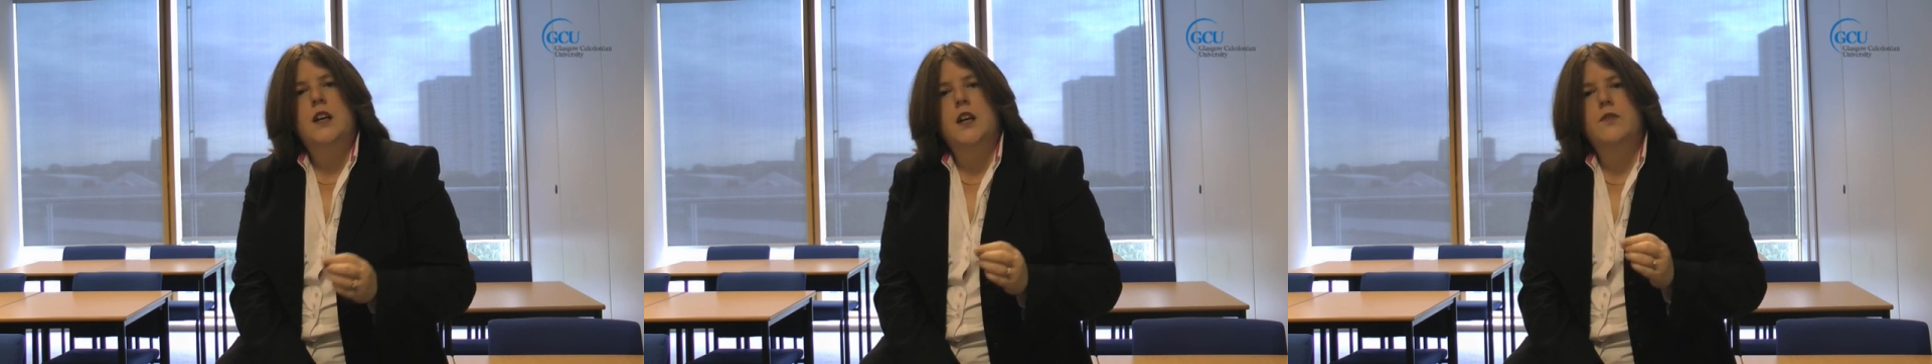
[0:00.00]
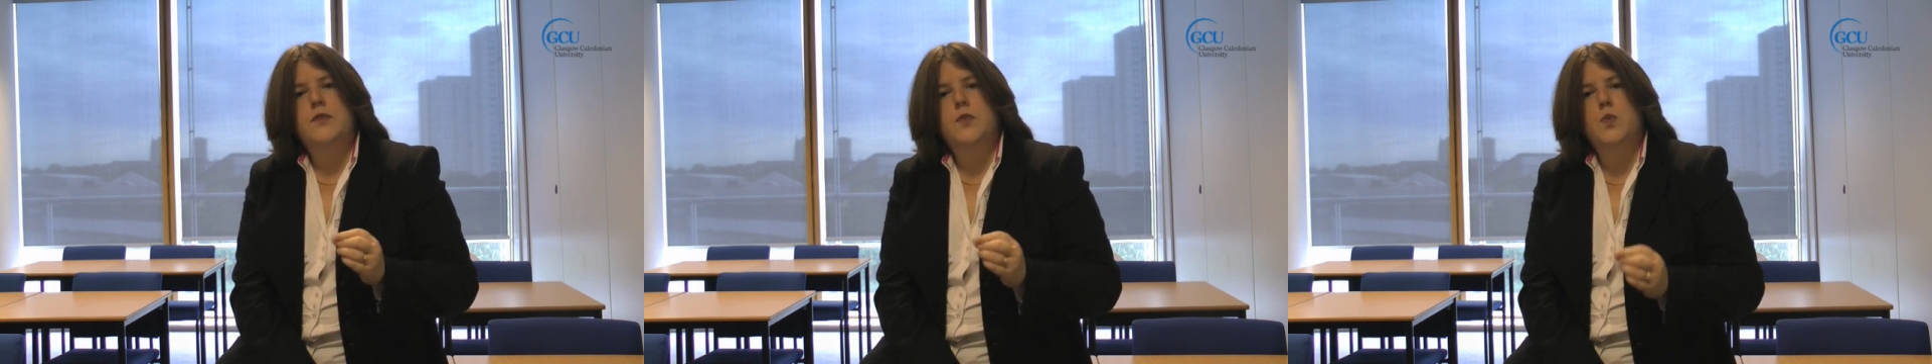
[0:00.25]

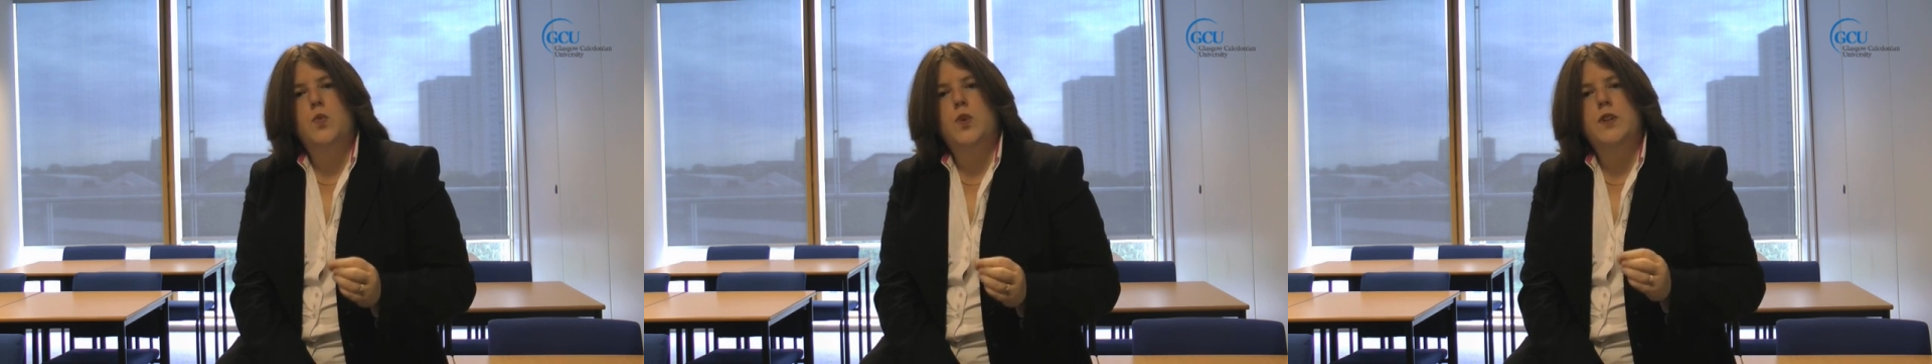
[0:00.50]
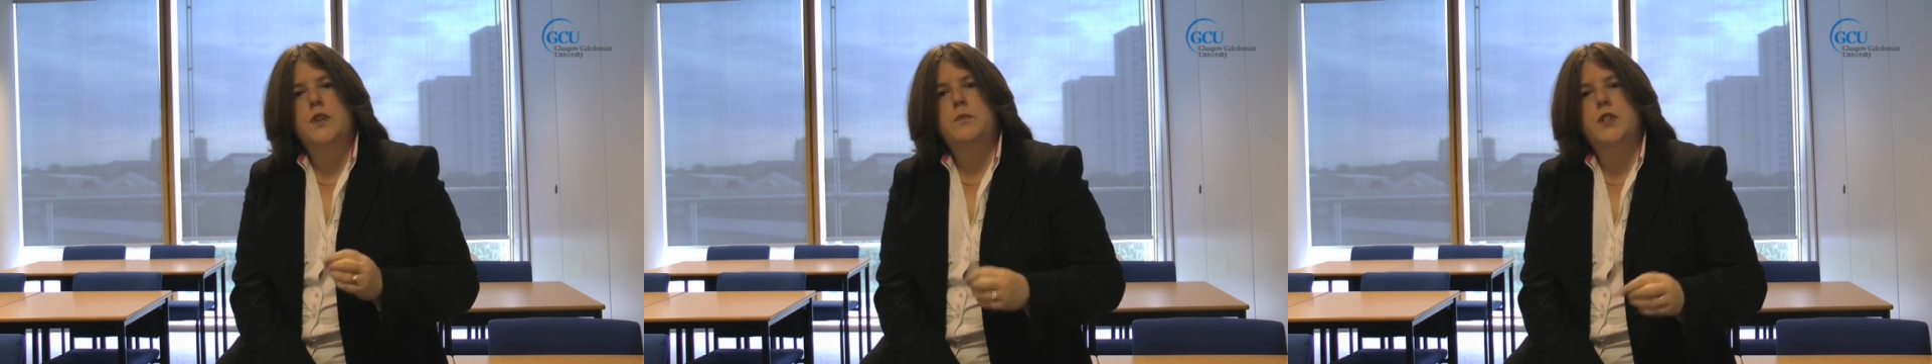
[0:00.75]
And for
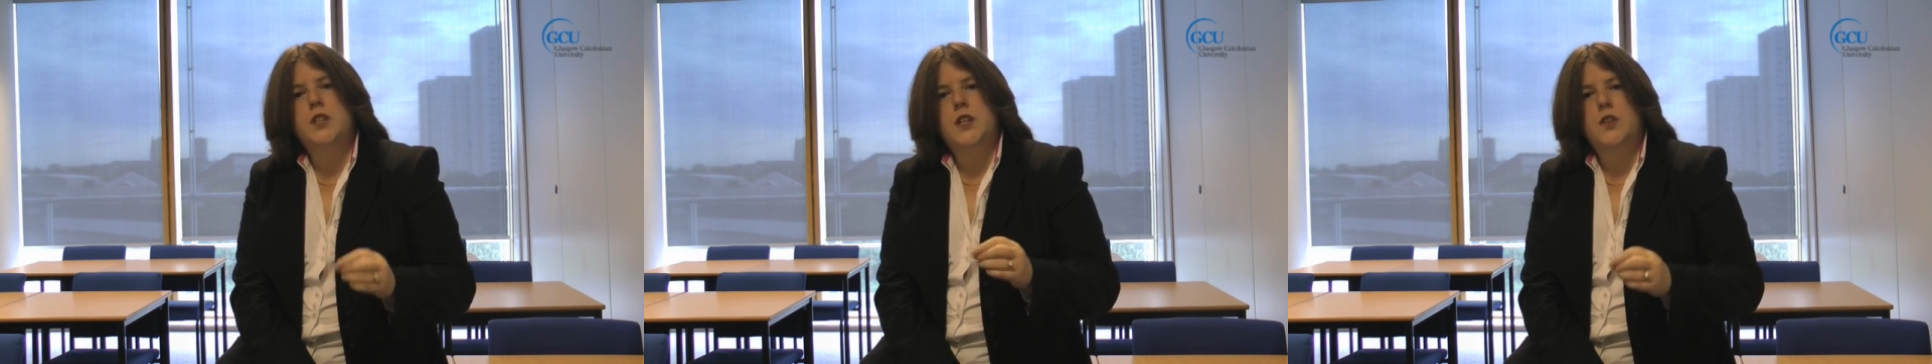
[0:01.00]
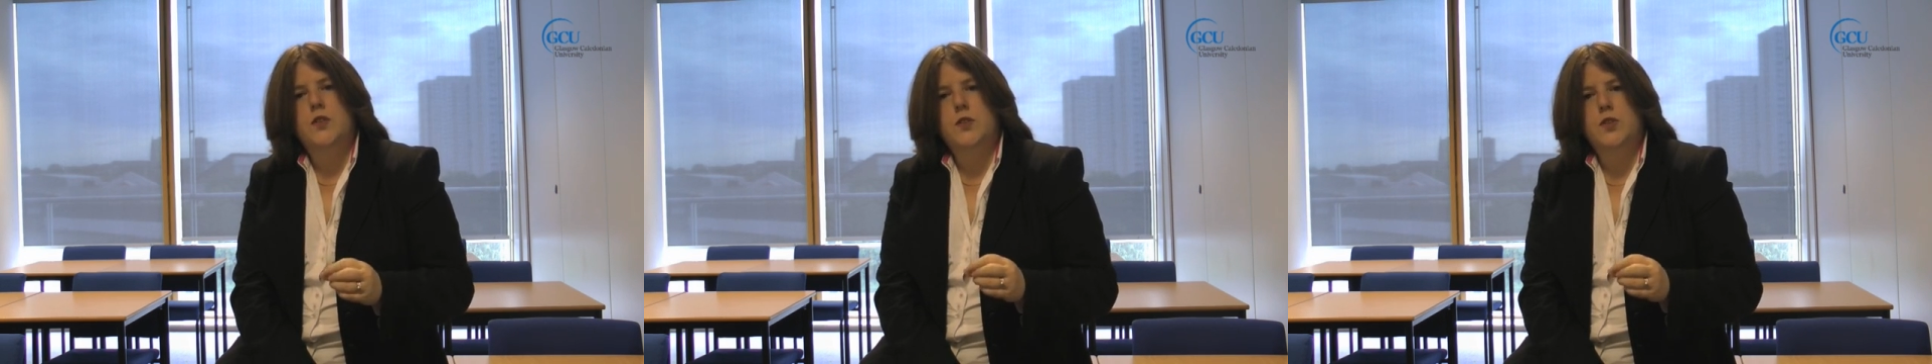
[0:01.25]
one
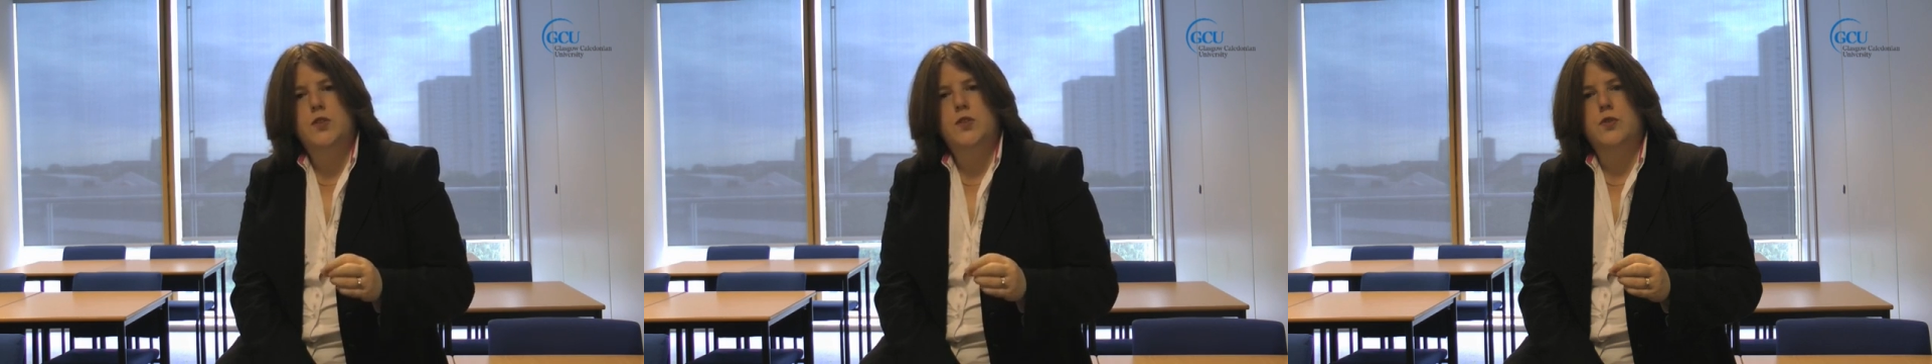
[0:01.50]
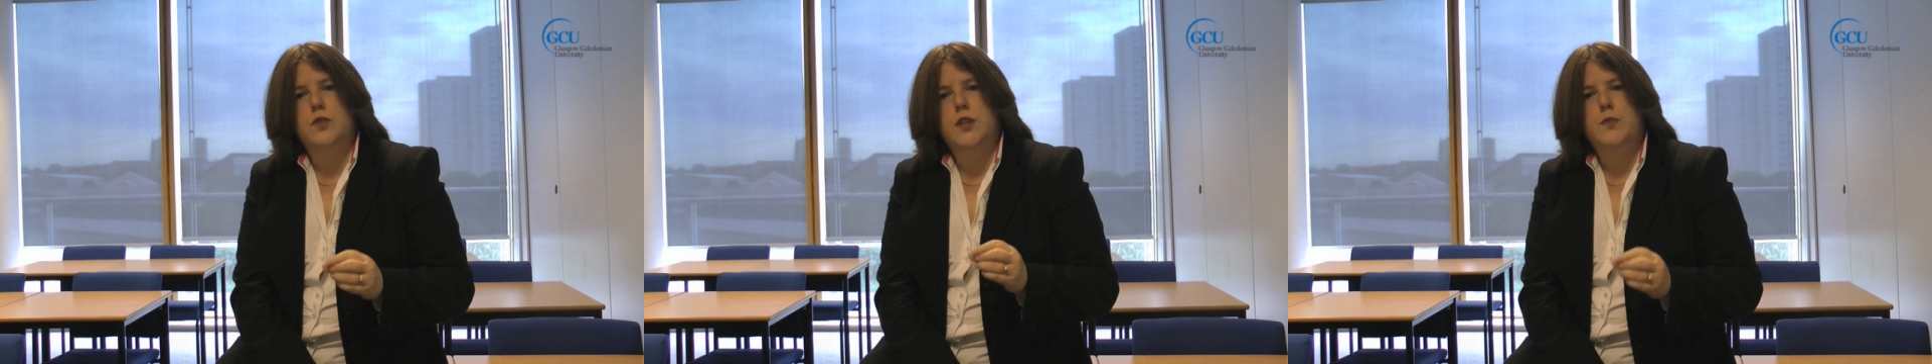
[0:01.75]
particular
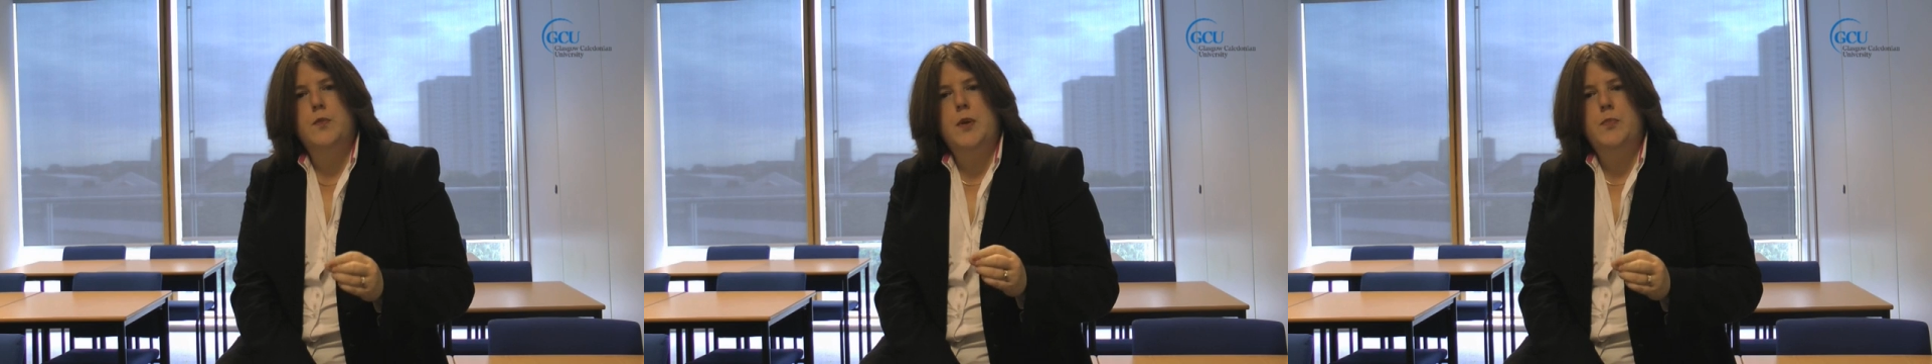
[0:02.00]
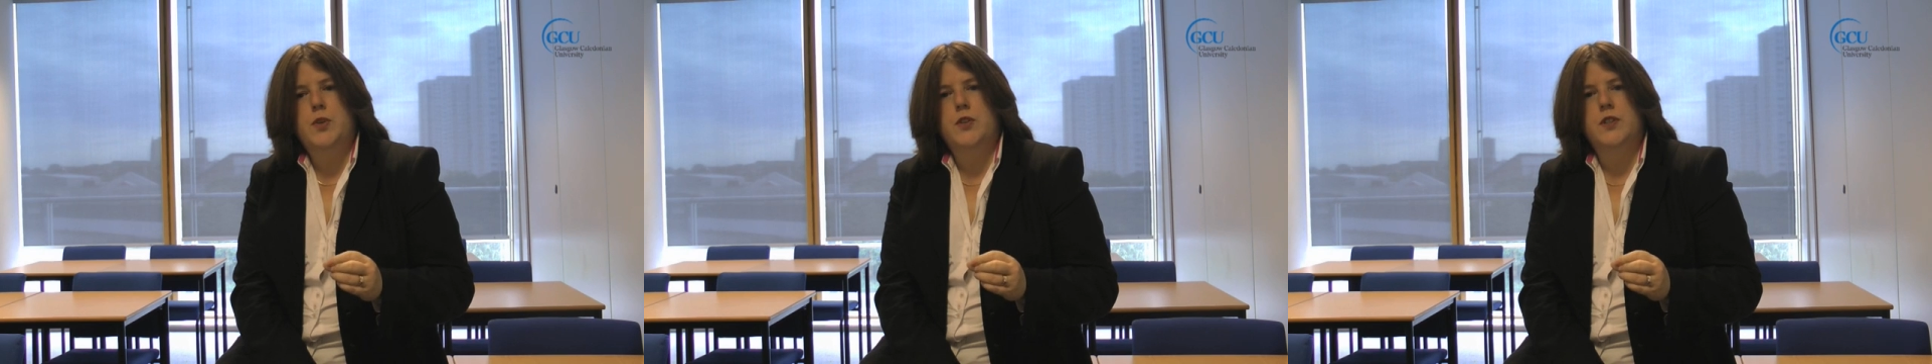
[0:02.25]
student, I
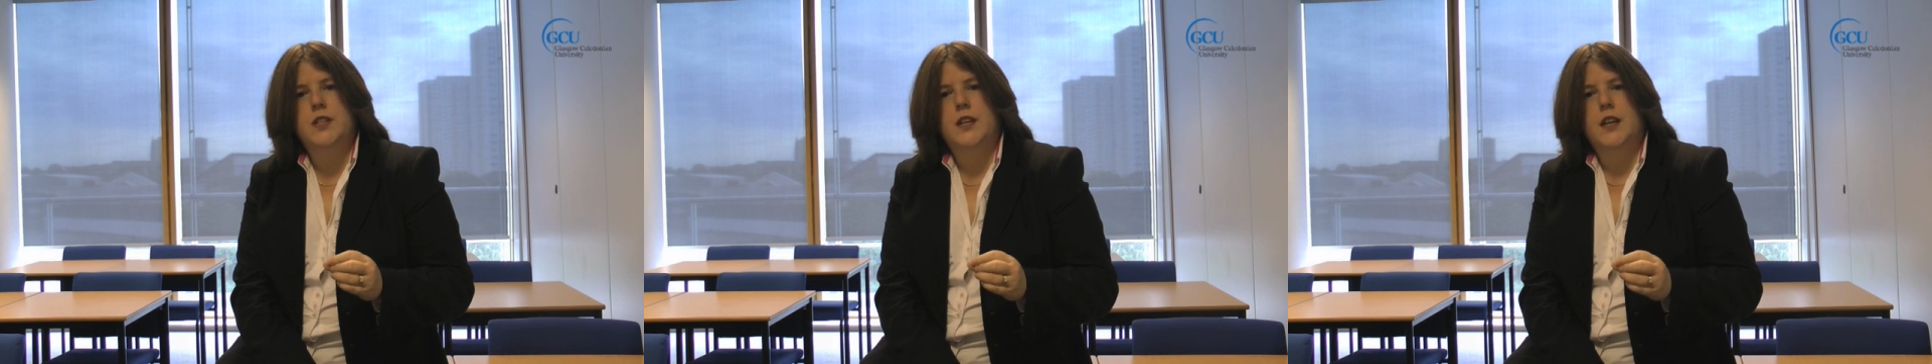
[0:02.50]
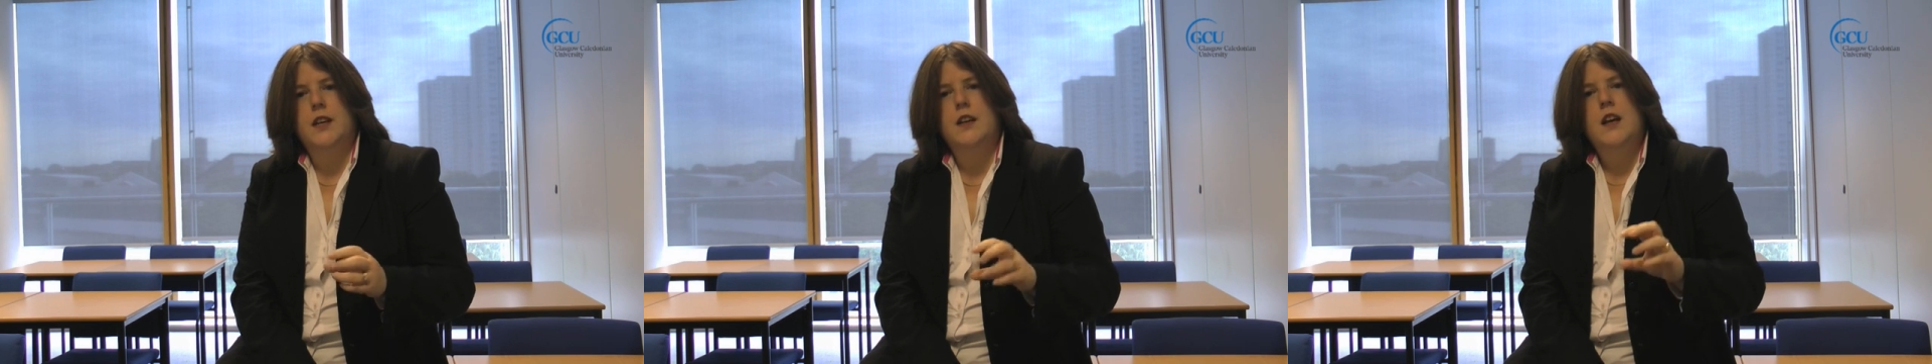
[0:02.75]
remember her
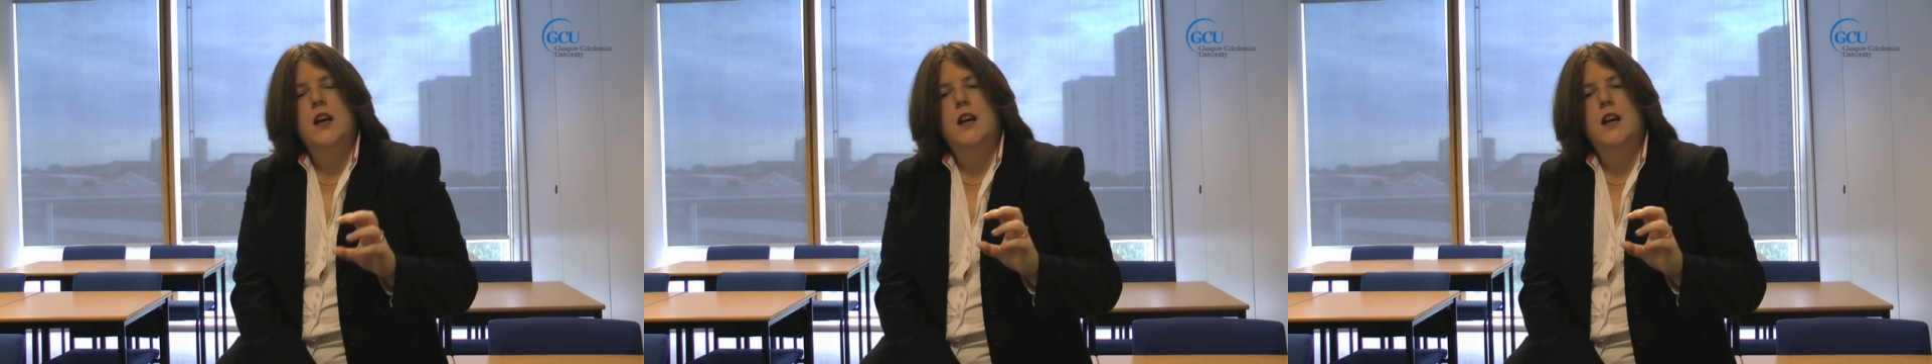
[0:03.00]
saying,